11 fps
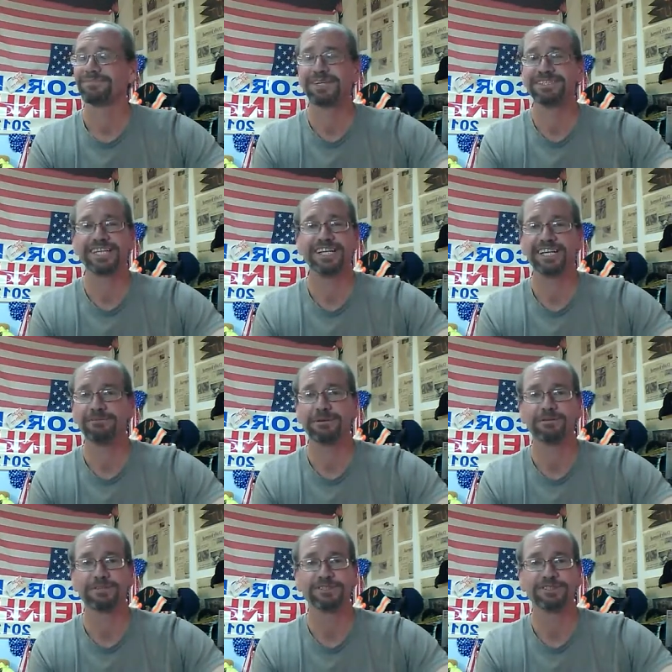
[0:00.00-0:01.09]
best they can come
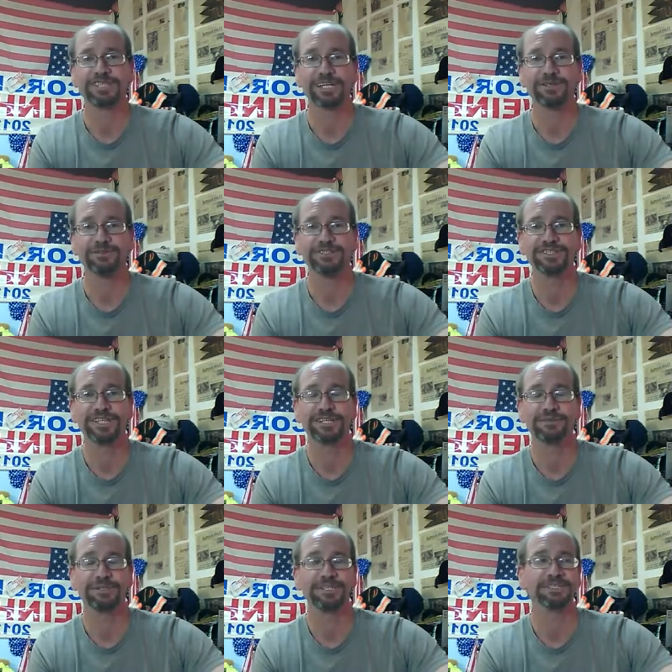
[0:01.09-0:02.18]
up with is a psychosis not
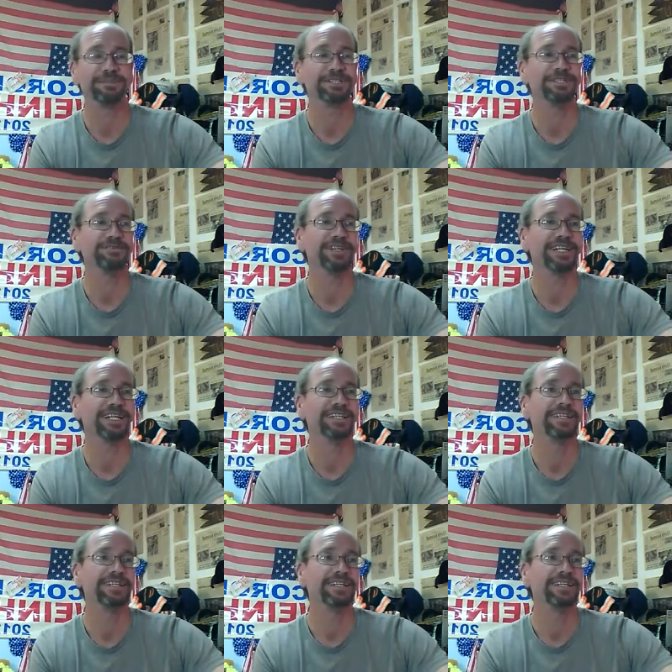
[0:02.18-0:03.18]
otherwise specified.